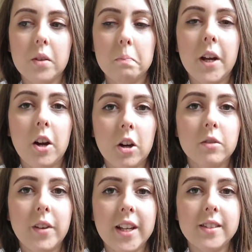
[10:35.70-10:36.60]
My
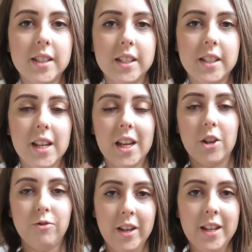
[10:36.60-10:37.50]
heart rate did
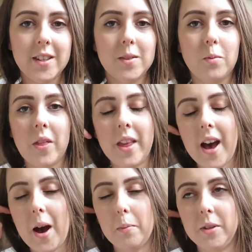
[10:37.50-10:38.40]
increase when that
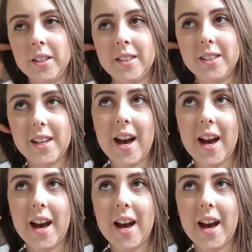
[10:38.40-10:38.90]
happened,